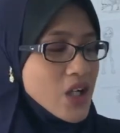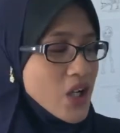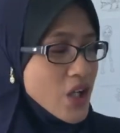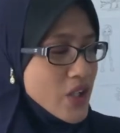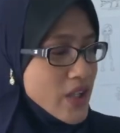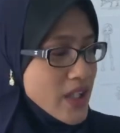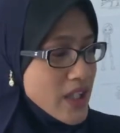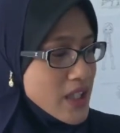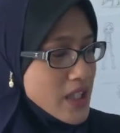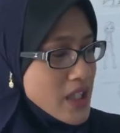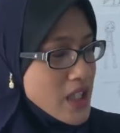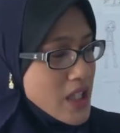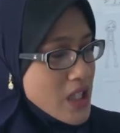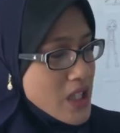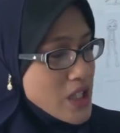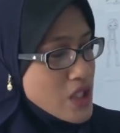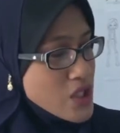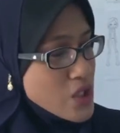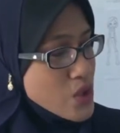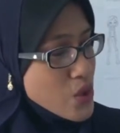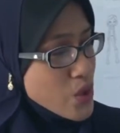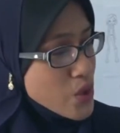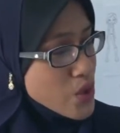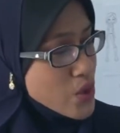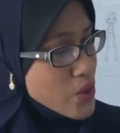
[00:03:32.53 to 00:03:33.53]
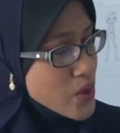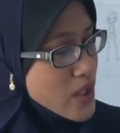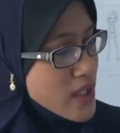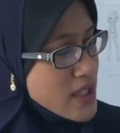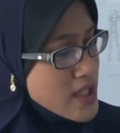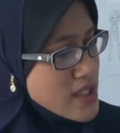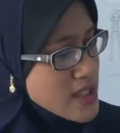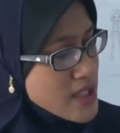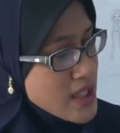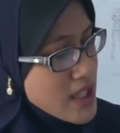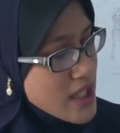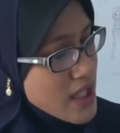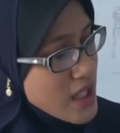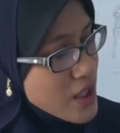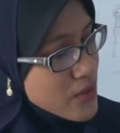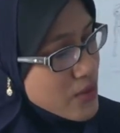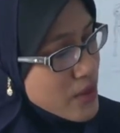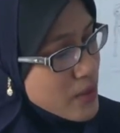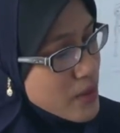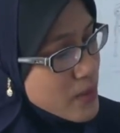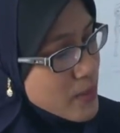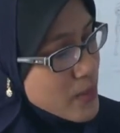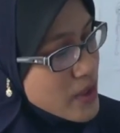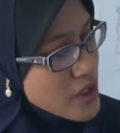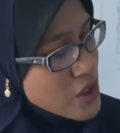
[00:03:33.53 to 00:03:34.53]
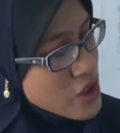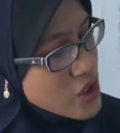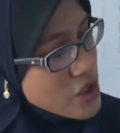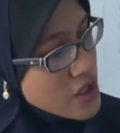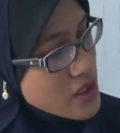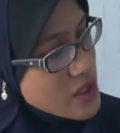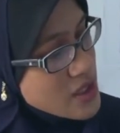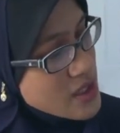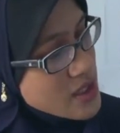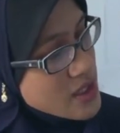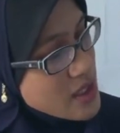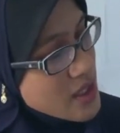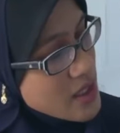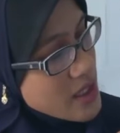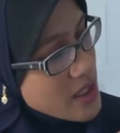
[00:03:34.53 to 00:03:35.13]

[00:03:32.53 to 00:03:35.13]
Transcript: Alright, so you can see here from the pictures